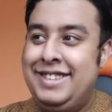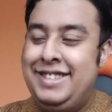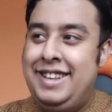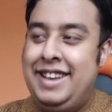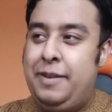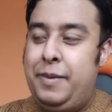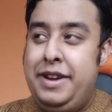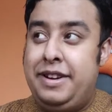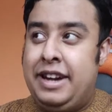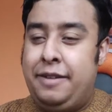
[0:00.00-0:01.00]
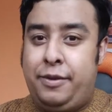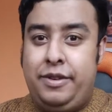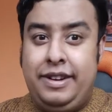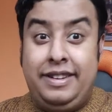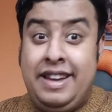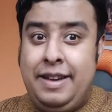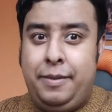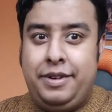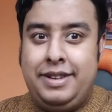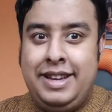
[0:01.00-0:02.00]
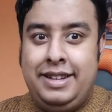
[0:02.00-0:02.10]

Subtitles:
Today we are covering A1